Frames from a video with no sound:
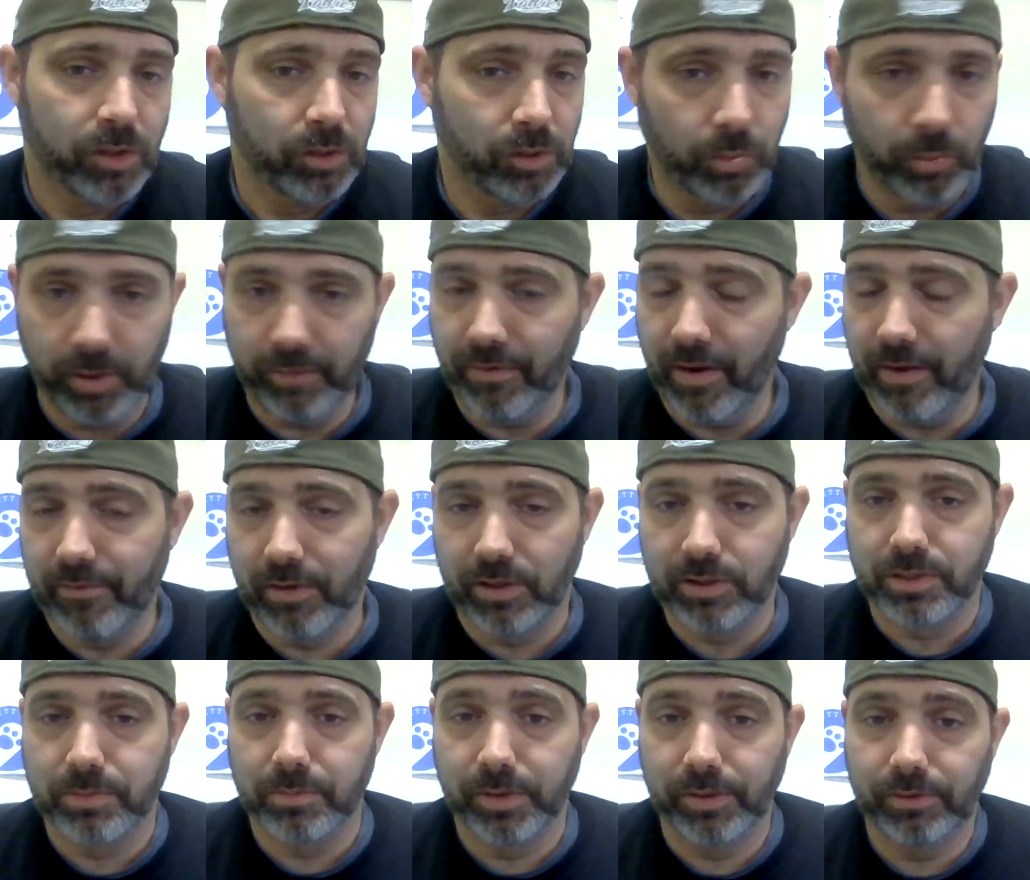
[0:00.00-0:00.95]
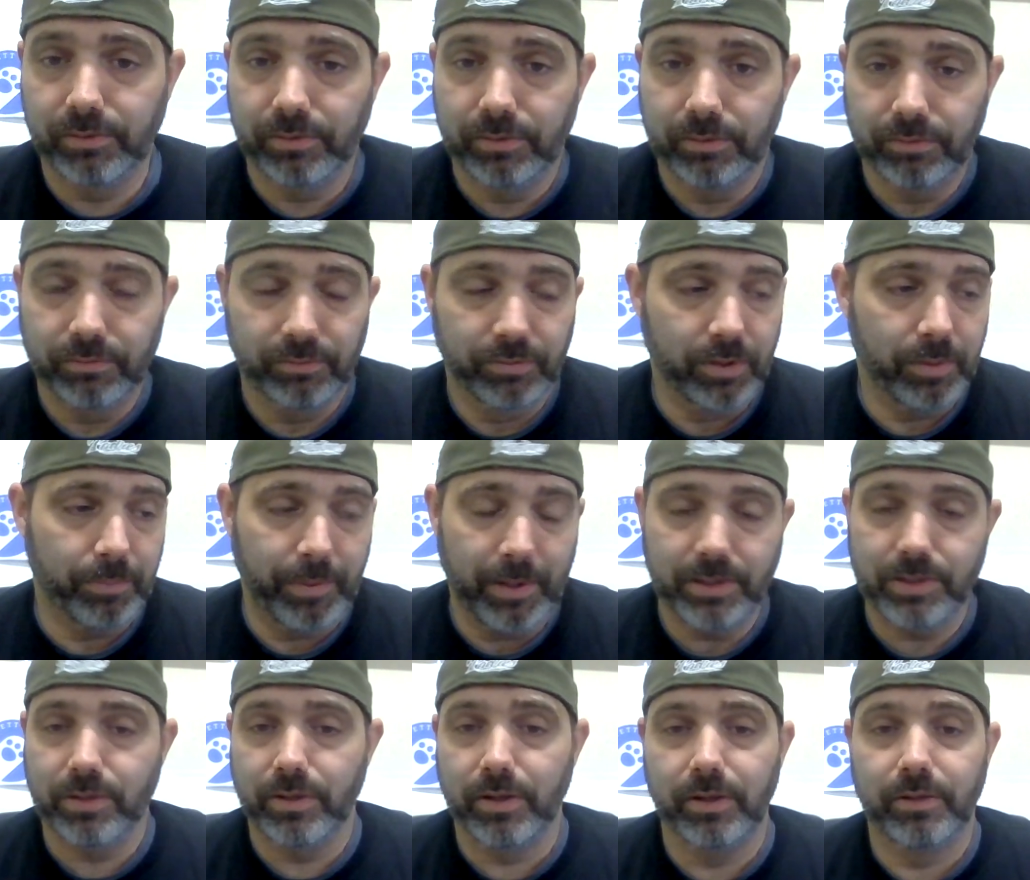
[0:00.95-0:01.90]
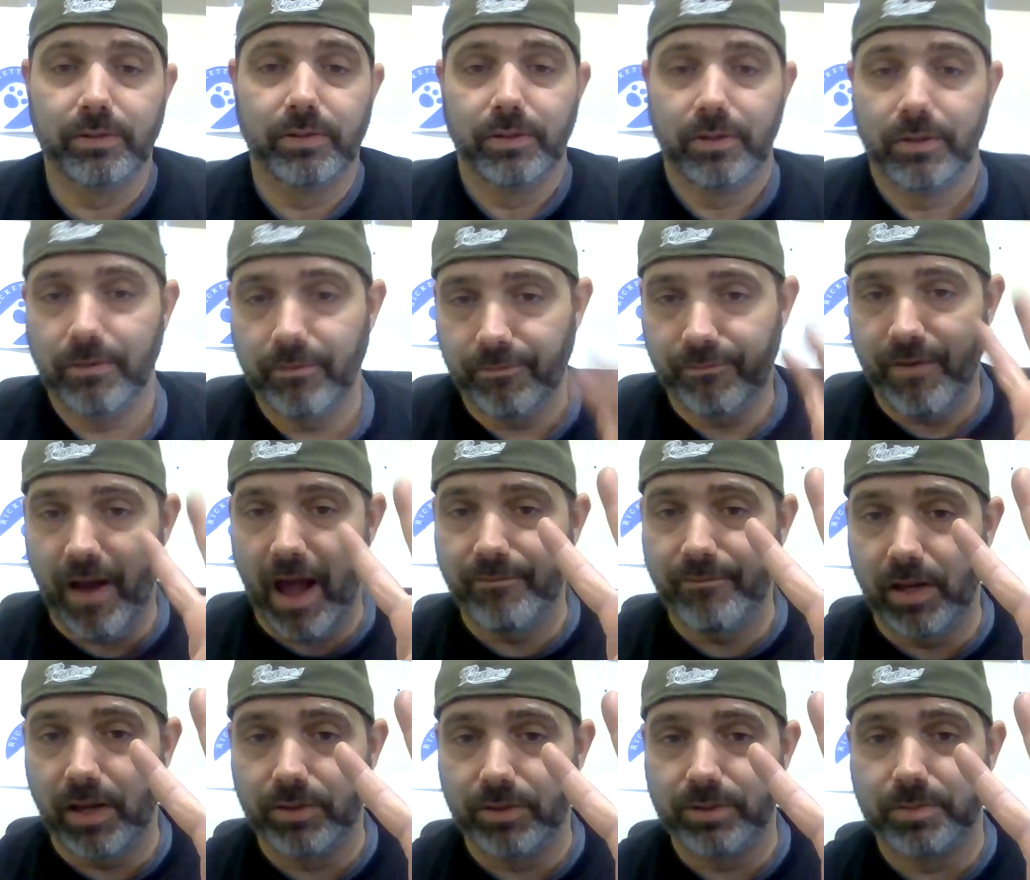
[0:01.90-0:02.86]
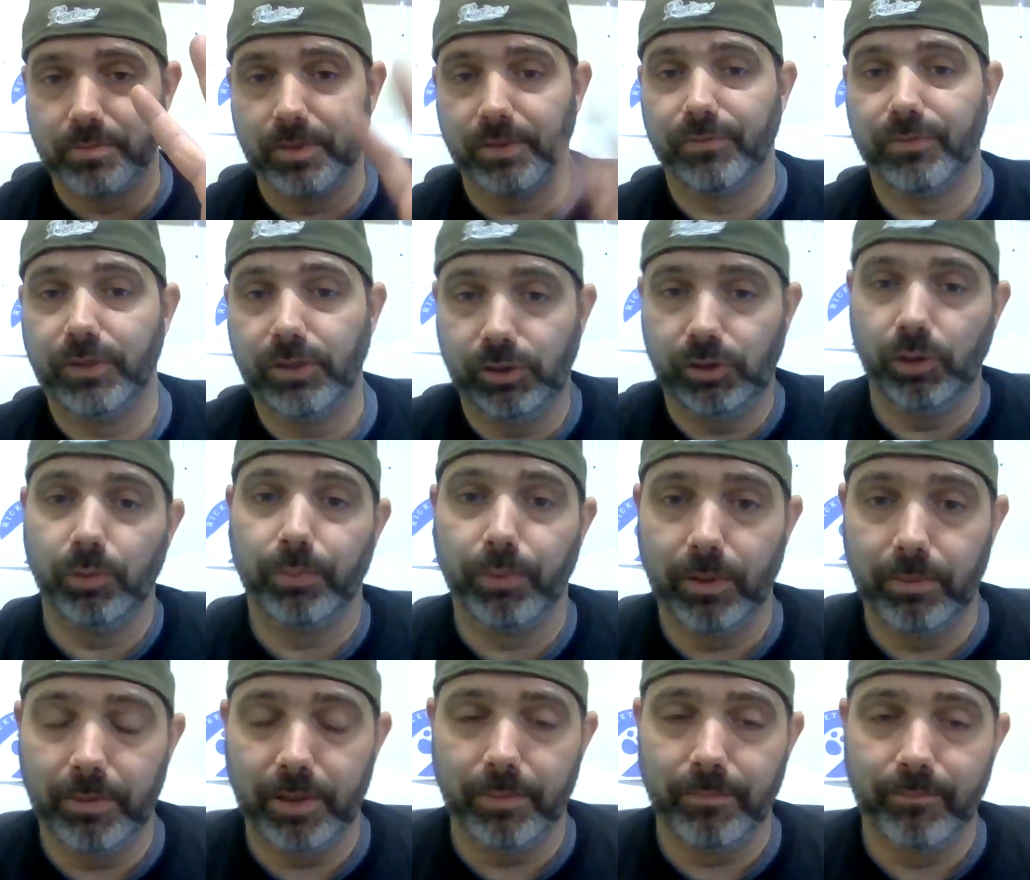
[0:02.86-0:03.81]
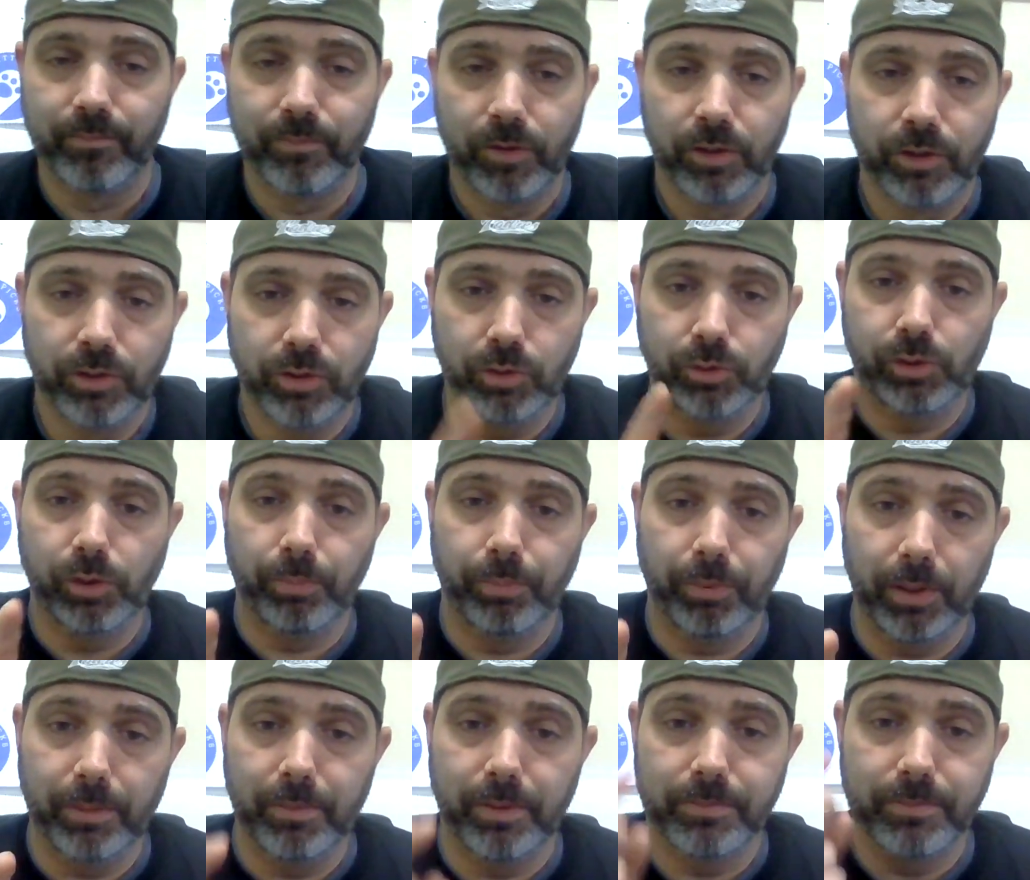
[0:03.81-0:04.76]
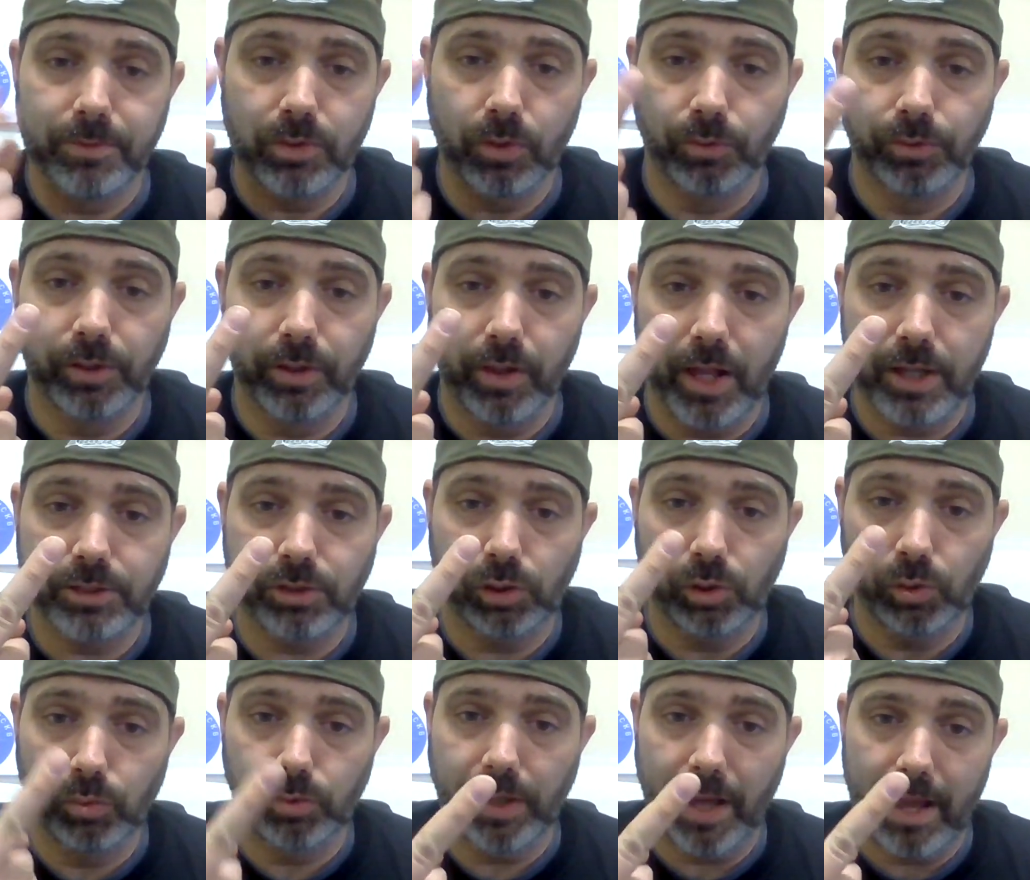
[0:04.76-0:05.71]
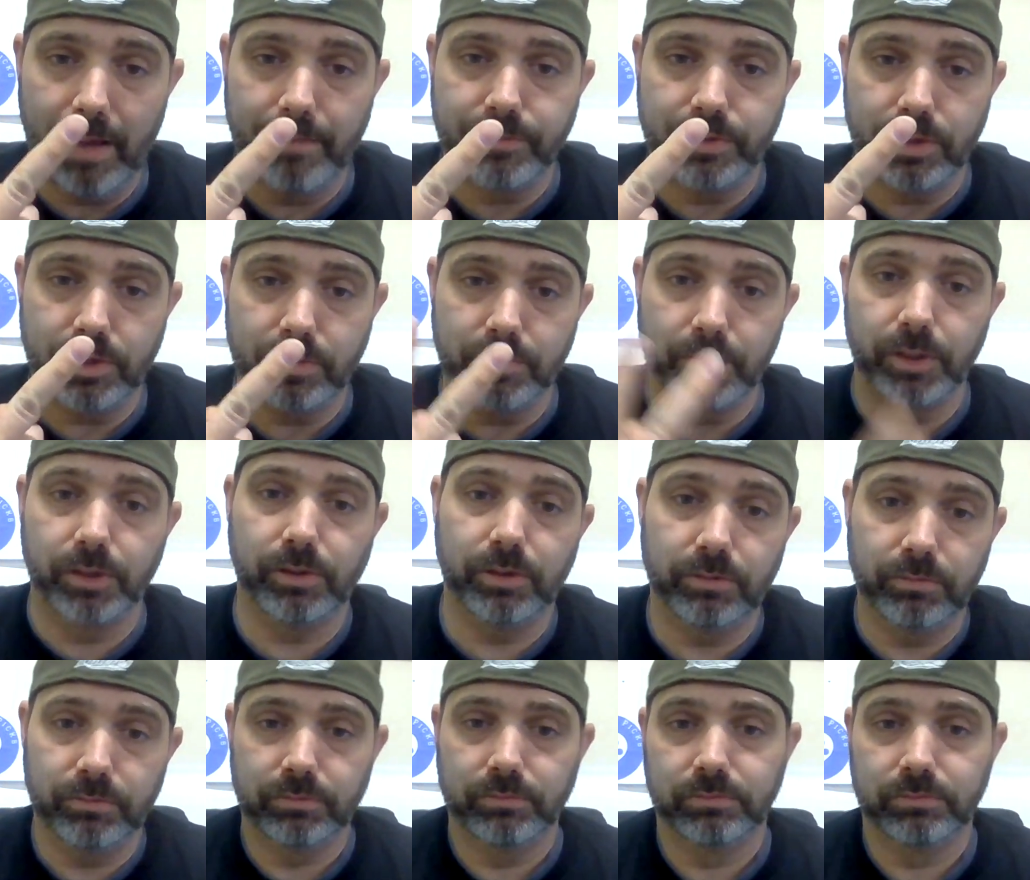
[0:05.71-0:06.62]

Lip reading: $25 a month for the Patreon, $5 a month for YouTube Premium. YouTube Premium's only lost 2 times this month.